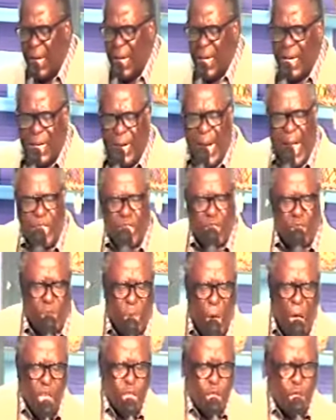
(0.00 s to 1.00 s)

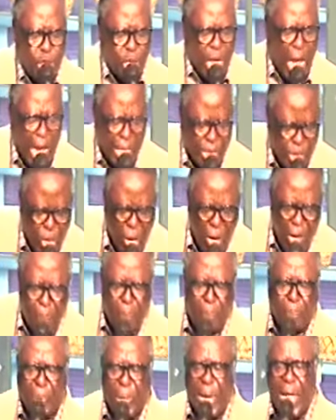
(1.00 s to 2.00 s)
Resource
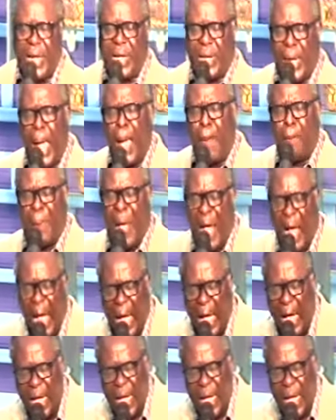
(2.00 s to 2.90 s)
katopre kappa.